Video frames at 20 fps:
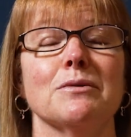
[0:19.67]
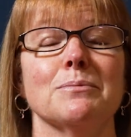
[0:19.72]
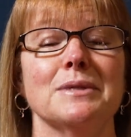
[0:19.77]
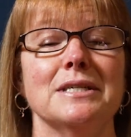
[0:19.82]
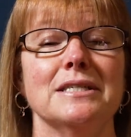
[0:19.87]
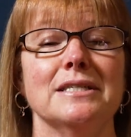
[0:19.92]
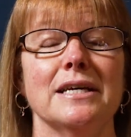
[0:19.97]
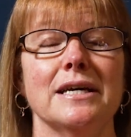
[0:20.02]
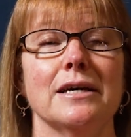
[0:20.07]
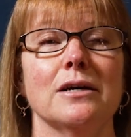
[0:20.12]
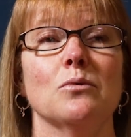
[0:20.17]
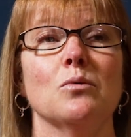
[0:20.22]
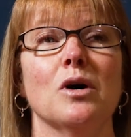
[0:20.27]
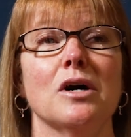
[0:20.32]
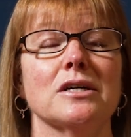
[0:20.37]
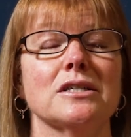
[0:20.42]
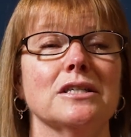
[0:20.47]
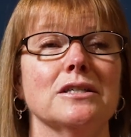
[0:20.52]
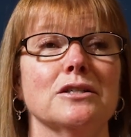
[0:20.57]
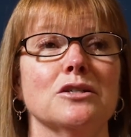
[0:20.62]
from the day I
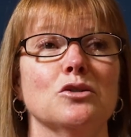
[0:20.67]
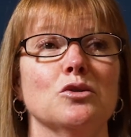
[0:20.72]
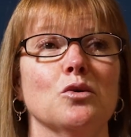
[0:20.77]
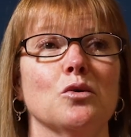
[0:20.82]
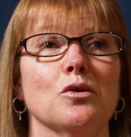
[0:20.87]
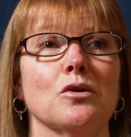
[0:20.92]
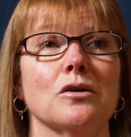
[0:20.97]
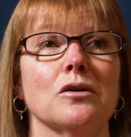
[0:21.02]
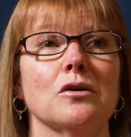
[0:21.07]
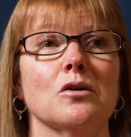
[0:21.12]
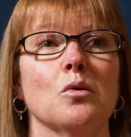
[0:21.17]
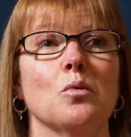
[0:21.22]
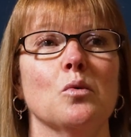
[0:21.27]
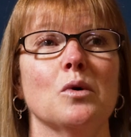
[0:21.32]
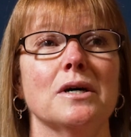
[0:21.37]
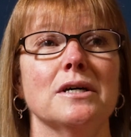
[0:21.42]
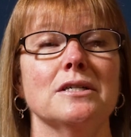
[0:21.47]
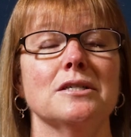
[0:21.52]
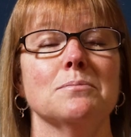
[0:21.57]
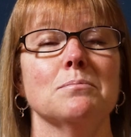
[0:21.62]
walked in the door
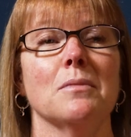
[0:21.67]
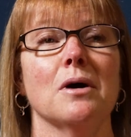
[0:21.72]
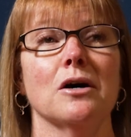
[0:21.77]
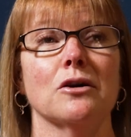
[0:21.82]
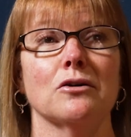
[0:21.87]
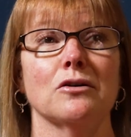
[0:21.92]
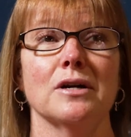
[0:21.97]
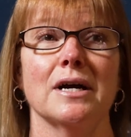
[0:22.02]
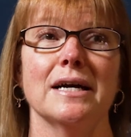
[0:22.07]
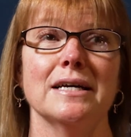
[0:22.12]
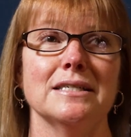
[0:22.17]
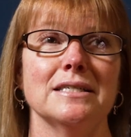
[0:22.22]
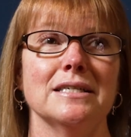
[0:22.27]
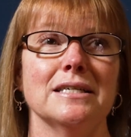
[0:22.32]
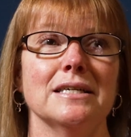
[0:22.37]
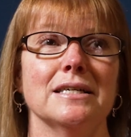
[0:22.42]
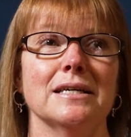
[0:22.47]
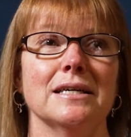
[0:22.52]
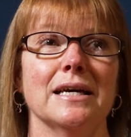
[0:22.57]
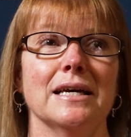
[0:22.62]
was
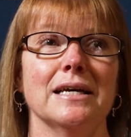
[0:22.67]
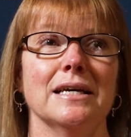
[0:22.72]
modernizing